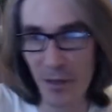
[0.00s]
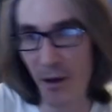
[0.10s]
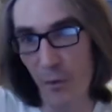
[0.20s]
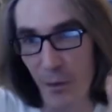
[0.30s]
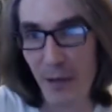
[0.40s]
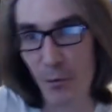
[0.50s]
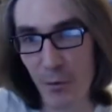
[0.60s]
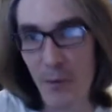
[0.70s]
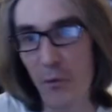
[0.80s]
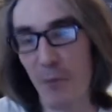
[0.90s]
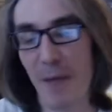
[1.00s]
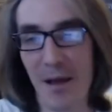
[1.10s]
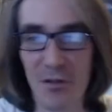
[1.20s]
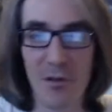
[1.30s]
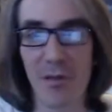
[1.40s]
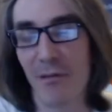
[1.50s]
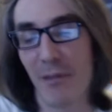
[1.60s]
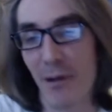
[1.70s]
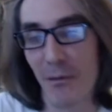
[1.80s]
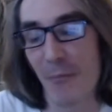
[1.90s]
and we thought we were
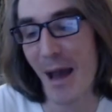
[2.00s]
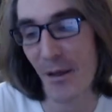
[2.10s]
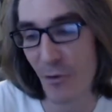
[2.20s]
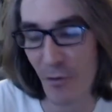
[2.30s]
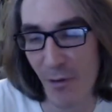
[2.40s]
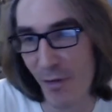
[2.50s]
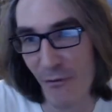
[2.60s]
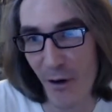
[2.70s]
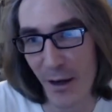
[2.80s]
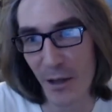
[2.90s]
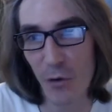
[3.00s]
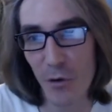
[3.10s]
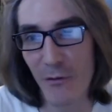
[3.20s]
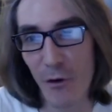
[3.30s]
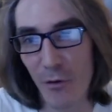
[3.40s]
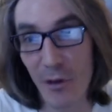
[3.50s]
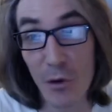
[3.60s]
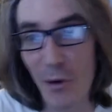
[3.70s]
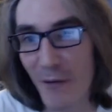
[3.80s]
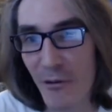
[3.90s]
masters of the fucking
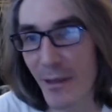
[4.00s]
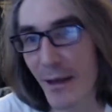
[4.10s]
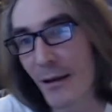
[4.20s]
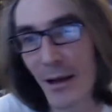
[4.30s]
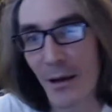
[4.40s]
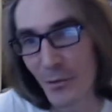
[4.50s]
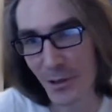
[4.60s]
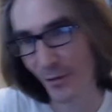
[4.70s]
universe and knew everything,